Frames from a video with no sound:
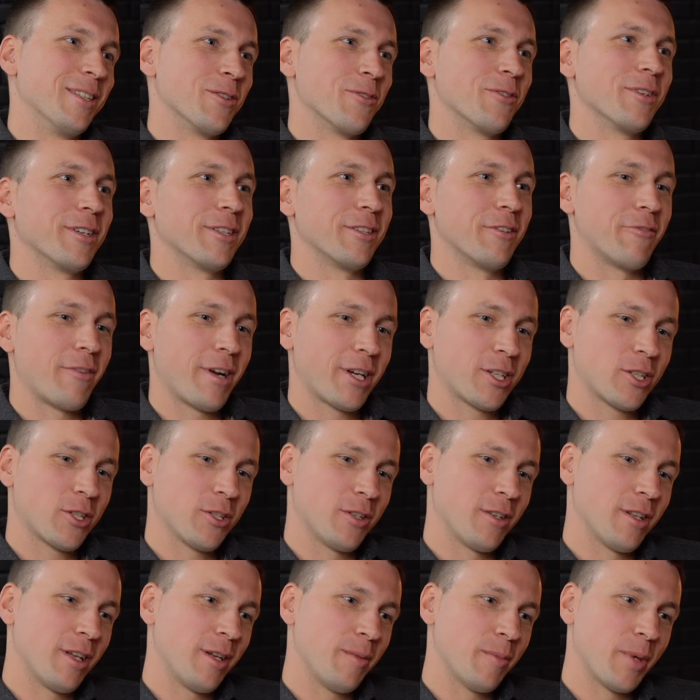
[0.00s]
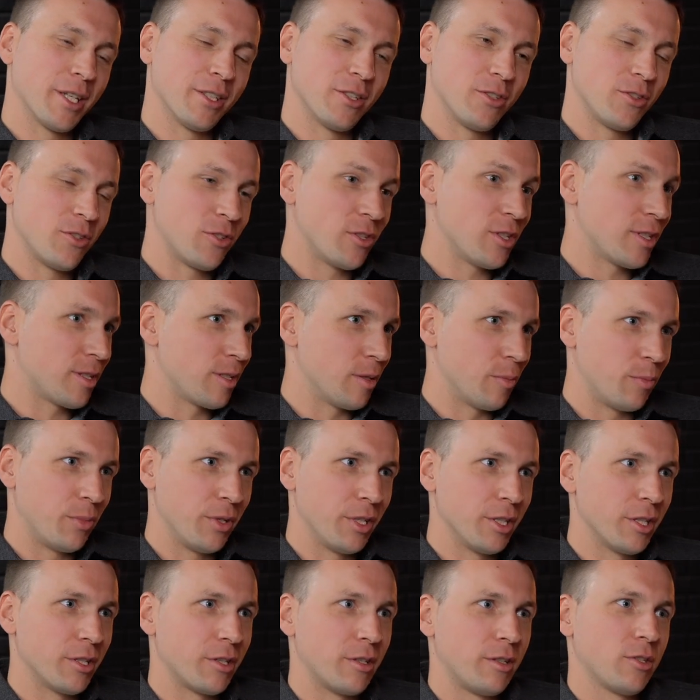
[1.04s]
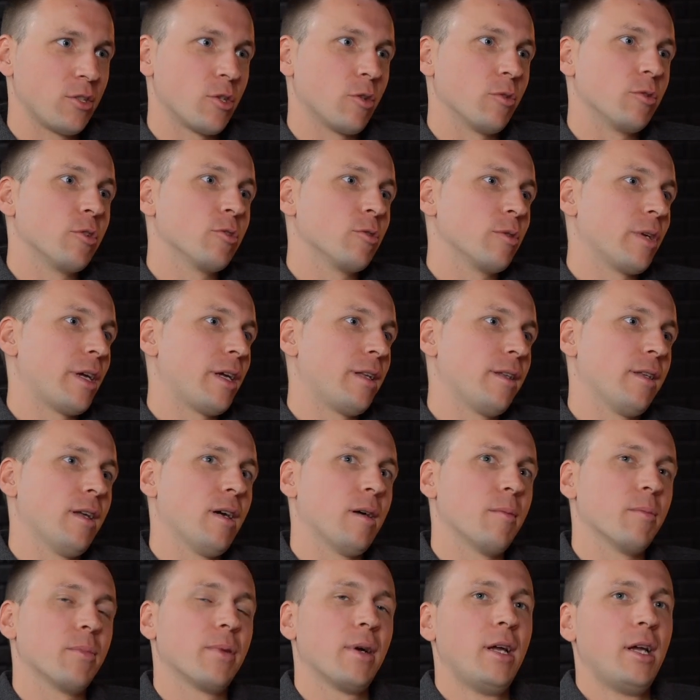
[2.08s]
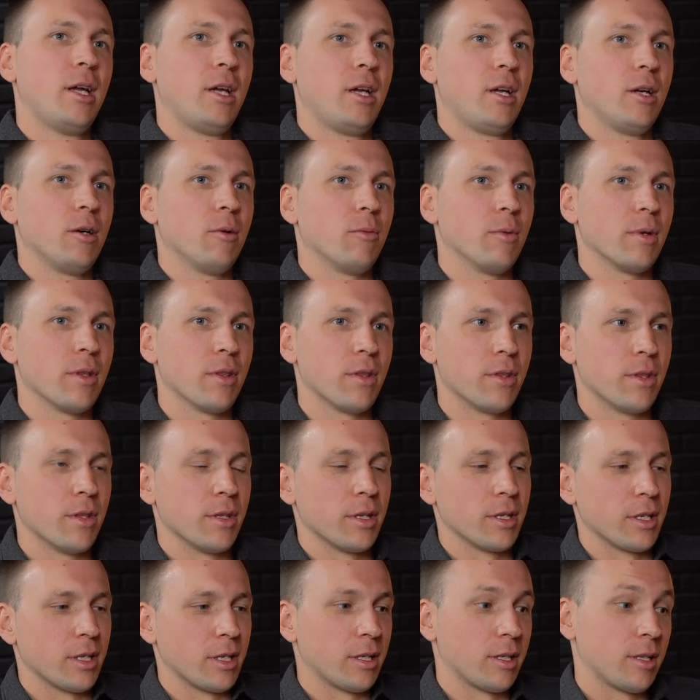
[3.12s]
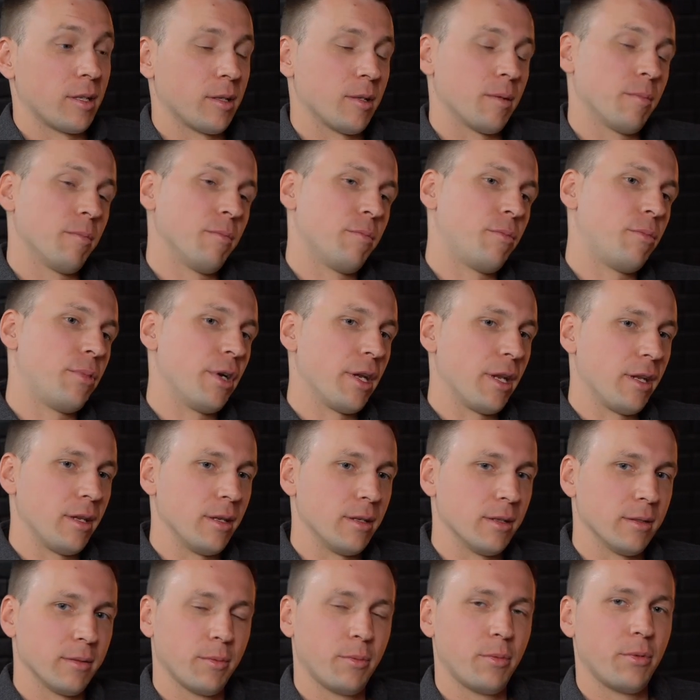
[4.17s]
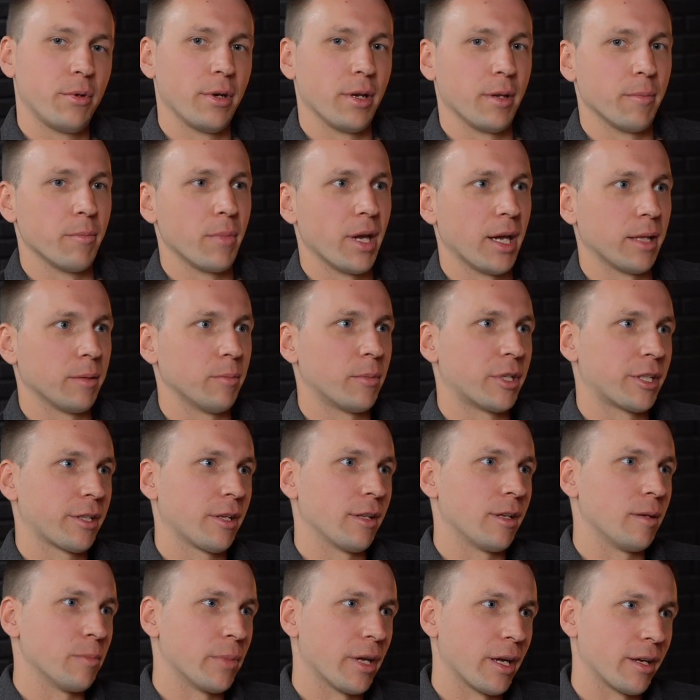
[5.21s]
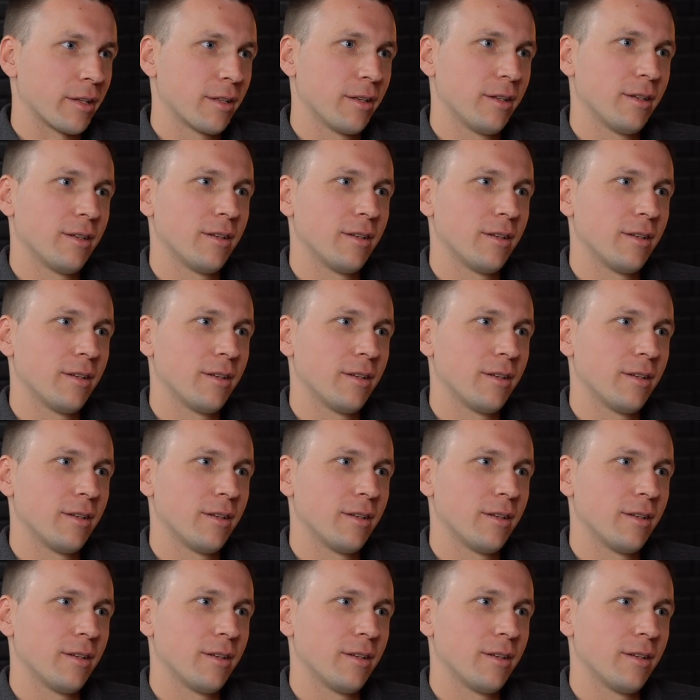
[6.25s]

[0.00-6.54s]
their direction, they might disappear. So you'll end up with pretty bad market impact.